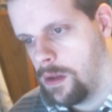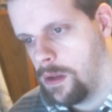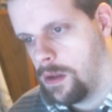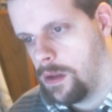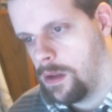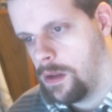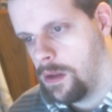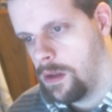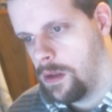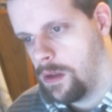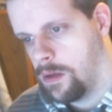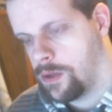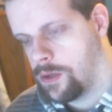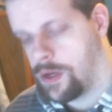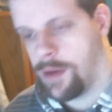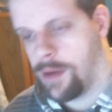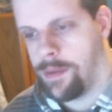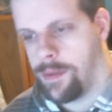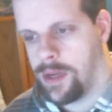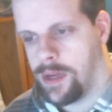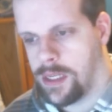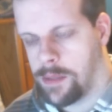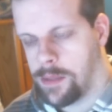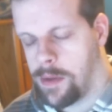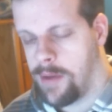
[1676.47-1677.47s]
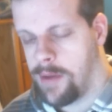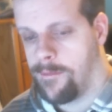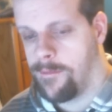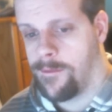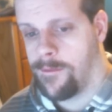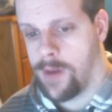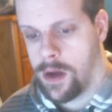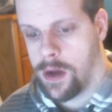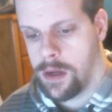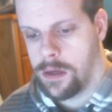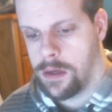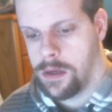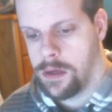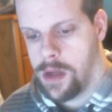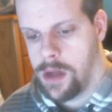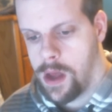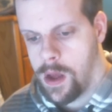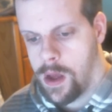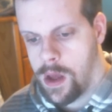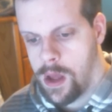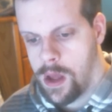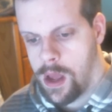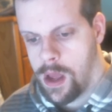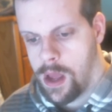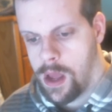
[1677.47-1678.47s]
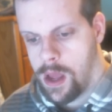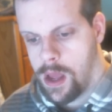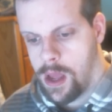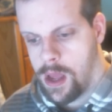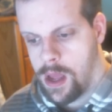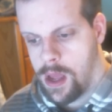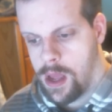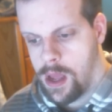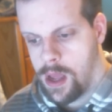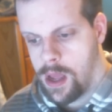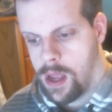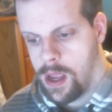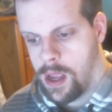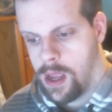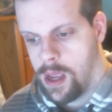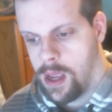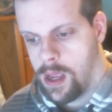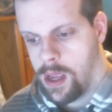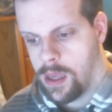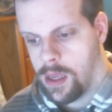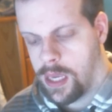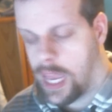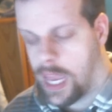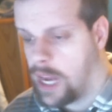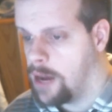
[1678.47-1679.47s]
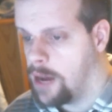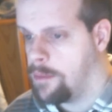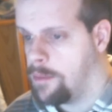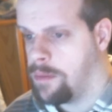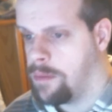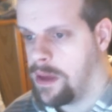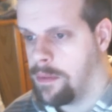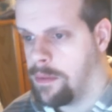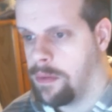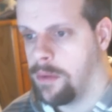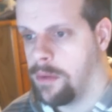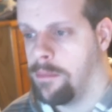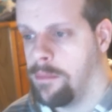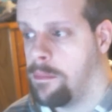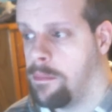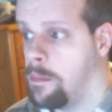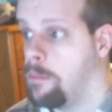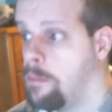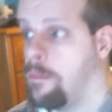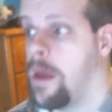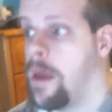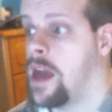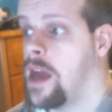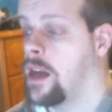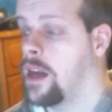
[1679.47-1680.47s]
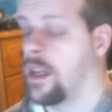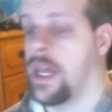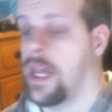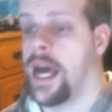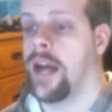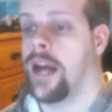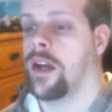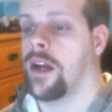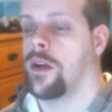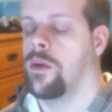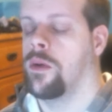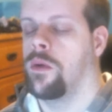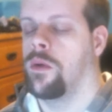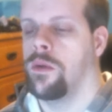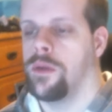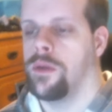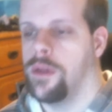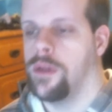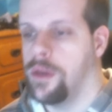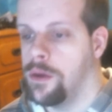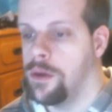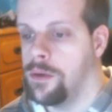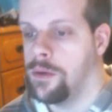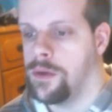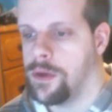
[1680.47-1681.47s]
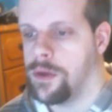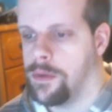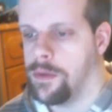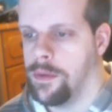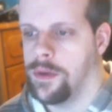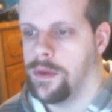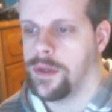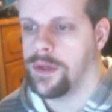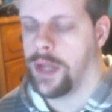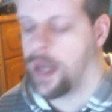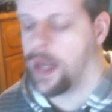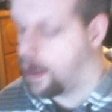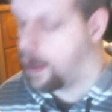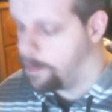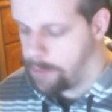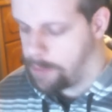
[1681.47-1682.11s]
streaming's been fun, gaining people. Met a lot of cool YouTubers. Like I met,